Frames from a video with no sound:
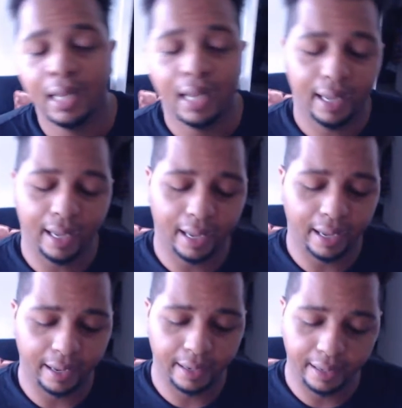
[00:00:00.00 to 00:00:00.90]

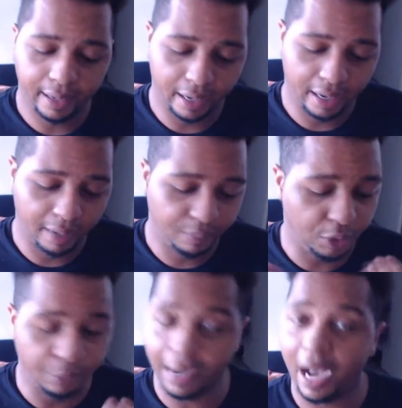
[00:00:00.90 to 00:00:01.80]
And uh, I'm
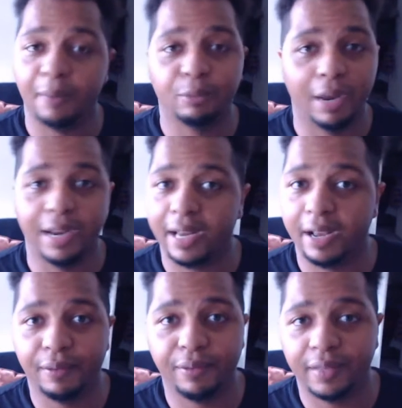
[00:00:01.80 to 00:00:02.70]
super hyped right
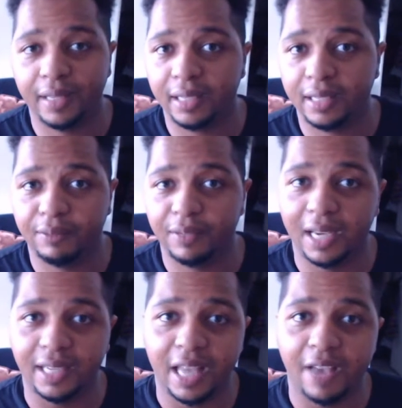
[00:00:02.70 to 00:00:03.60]
now for this. If you
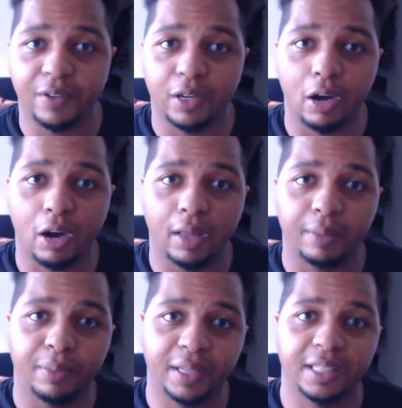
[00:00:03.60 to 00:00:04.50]
guys haven't
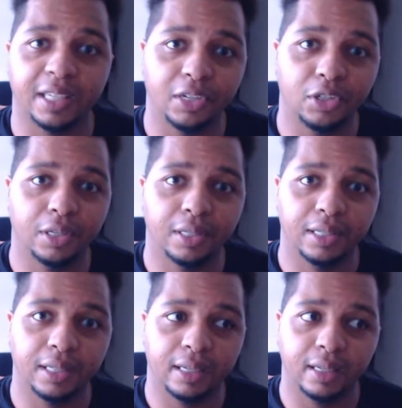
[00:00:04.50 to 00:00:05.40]
caught
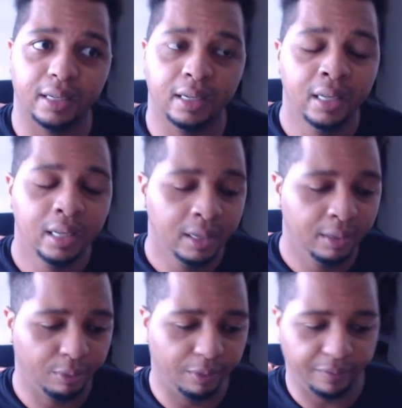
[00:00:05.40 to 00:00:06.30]
PlayStation's uh,
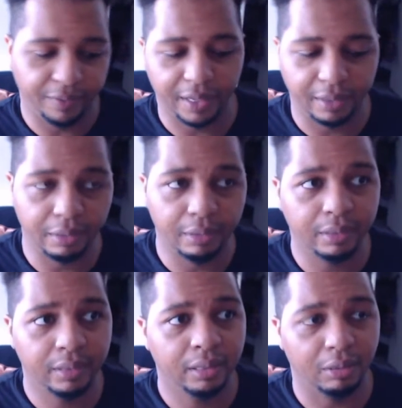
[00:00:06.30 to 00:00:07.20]

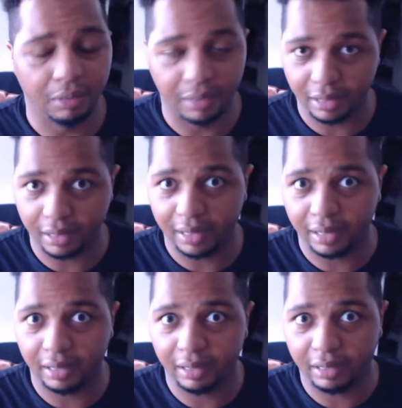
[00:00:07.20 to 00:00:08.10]
reveal or their,
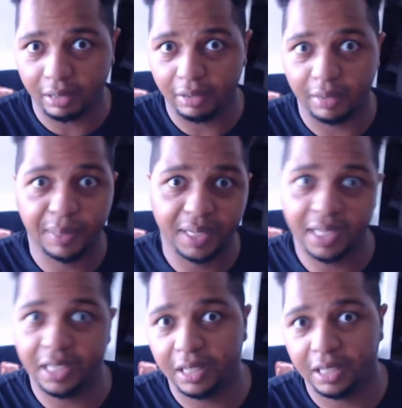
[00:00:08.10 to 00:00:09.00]
their current
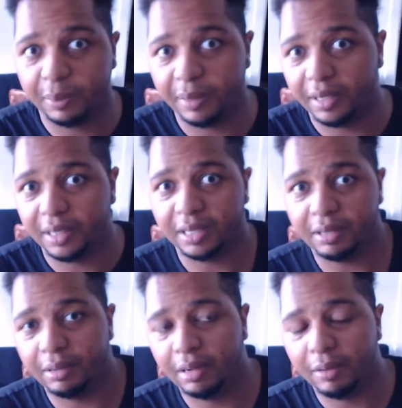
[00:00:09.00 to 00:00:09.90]
PlayStation experience is
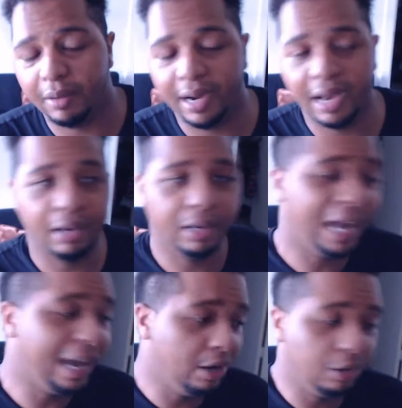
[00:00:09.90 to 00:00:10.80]
going on right now,
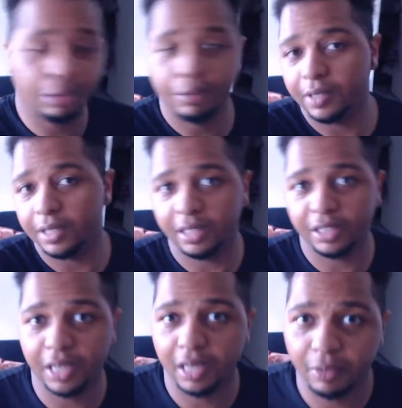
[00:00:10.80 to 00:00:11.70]
head on over to their
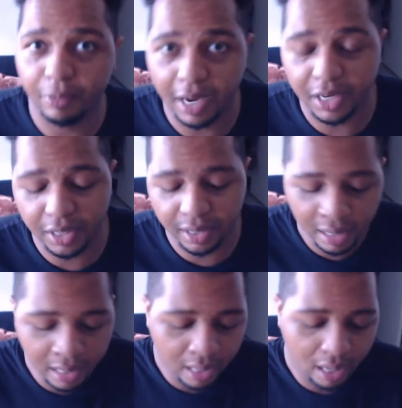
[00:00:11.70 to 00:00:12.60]
channel and watch it.
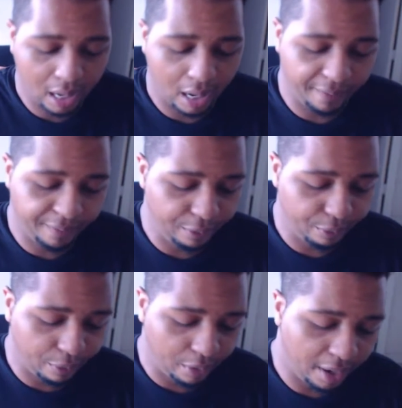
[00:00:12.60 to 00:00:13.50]
Uh, if you
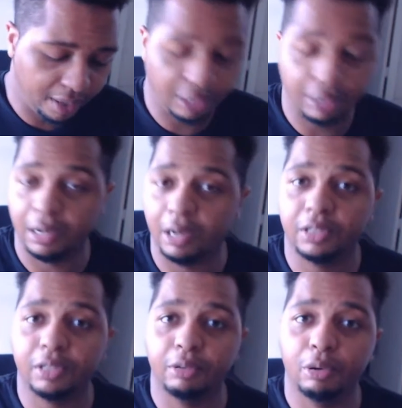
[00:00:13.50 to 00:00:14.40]
want, you can
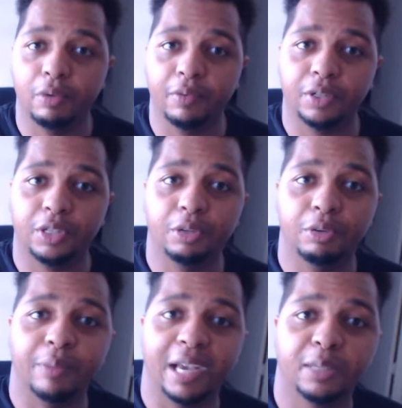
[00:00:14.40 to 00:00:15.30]
also go over
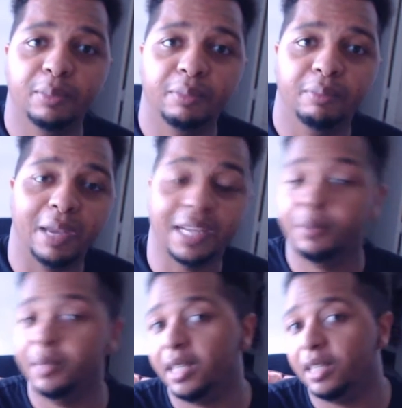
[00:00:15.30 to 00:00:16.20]
to Maxim
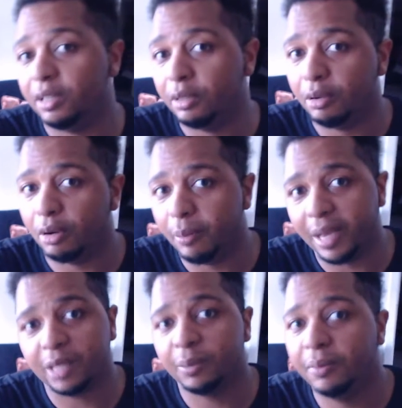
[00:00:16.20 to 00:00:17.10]
Maximilian Dood or
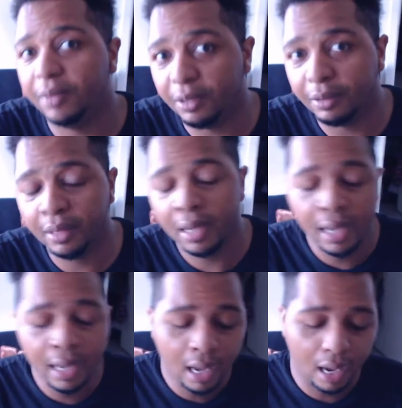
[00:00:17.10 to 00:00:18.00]
Maximum Dude.
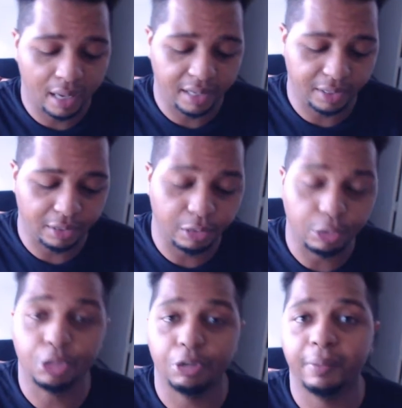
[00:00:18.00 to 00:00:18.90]
Uh, he's also
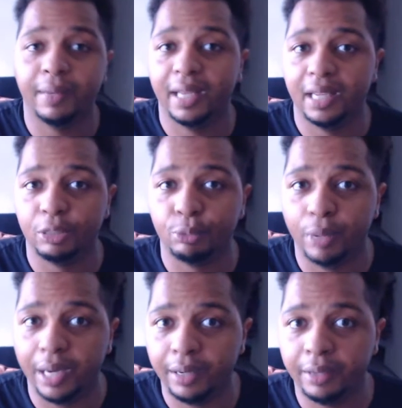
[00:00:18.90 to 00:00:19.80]
streaming it as
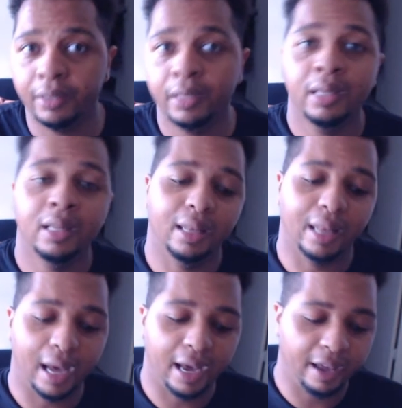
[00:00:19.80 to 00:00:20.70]
well
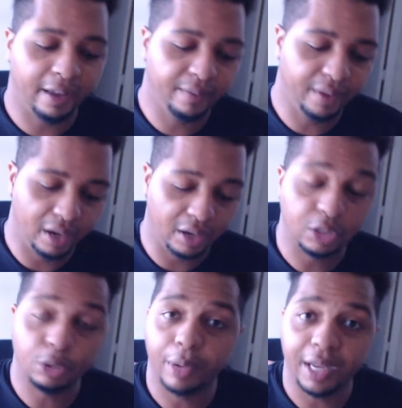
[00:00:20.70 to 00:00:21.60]
live on
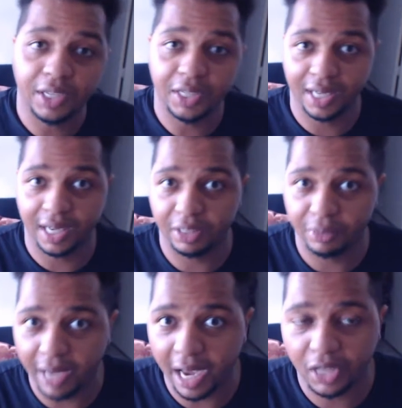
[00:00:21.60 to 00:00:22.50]
Twitch. He's got his
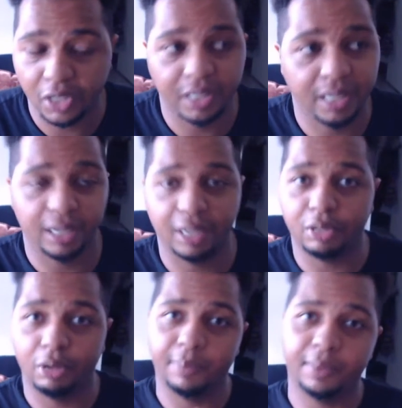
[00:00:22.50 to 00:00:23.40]
reactions. He's
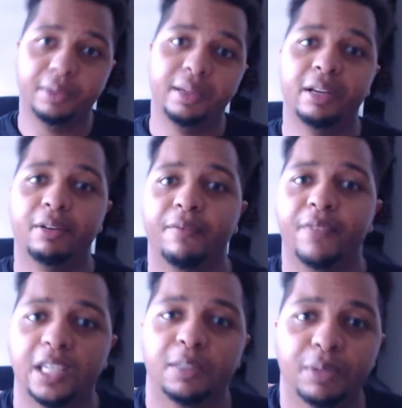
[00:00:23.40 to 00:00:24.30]
also uploading here on
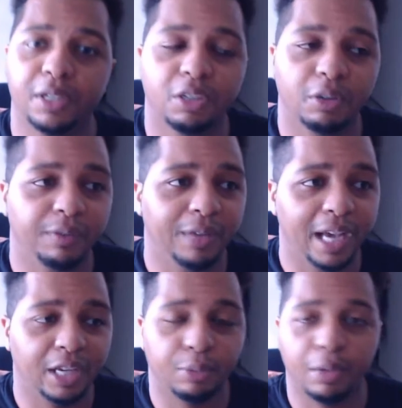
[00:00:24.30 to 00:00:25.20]
Facebook. So if you
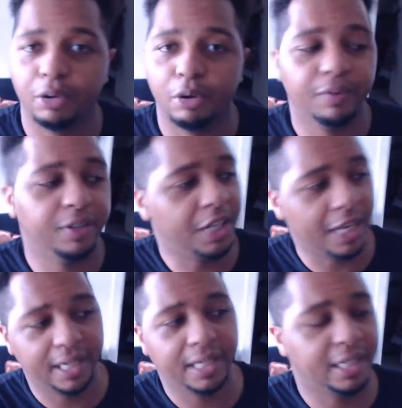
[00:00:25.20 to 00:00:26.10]
guys want to go over and
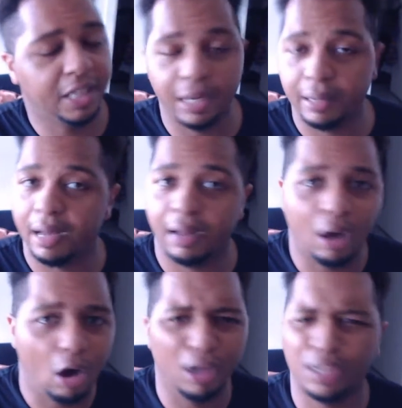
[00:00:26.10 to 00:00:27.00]
check his channel out,
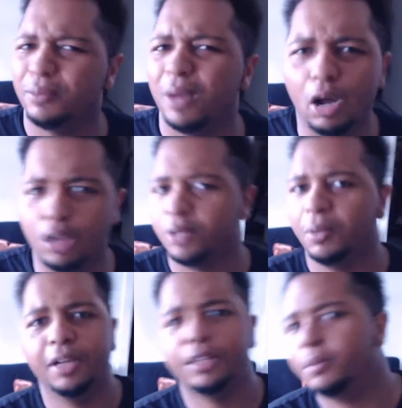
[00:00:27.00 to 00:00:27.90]
awesome, awesome,
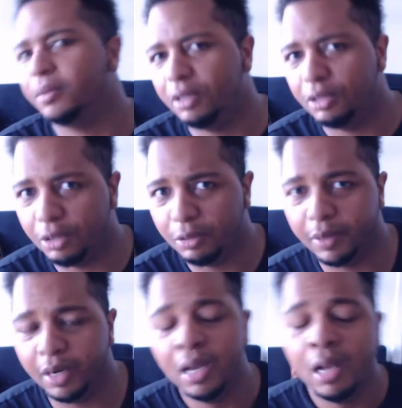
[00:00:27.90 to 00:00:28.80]
awesome
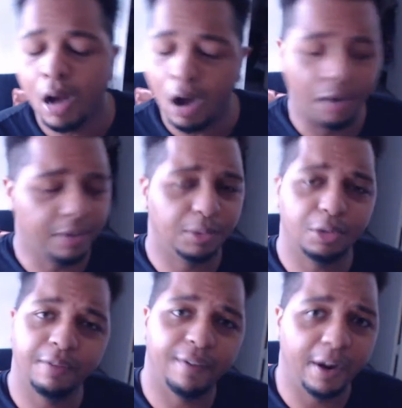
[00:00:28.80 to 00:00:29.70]
YouTuber, awesome
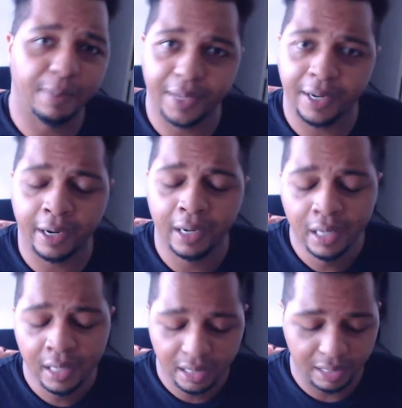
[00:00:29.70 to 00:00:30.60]
Street Fighter player.
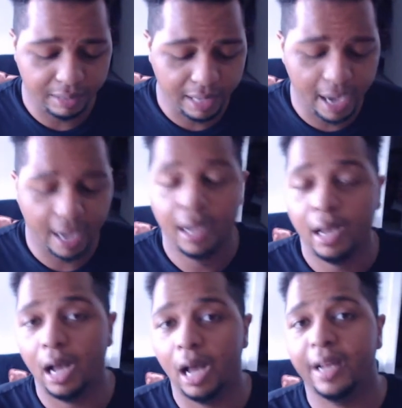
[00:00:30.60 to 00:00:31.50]
So yeah,
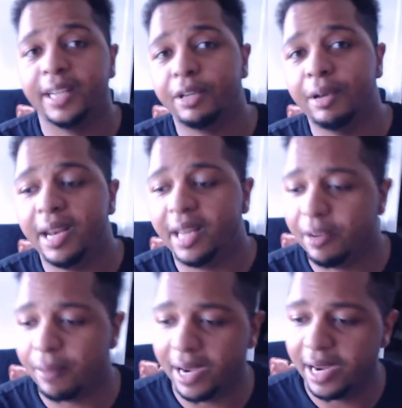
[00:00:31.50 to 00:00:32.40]
uh, let's go ahead and
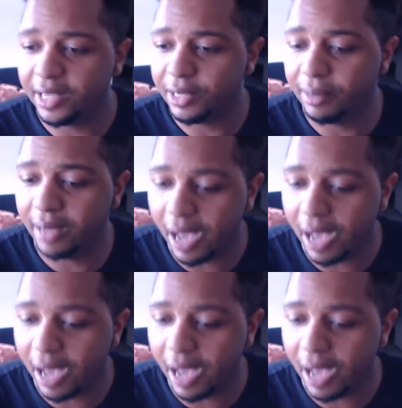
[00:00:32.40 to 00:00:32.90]
get right into it.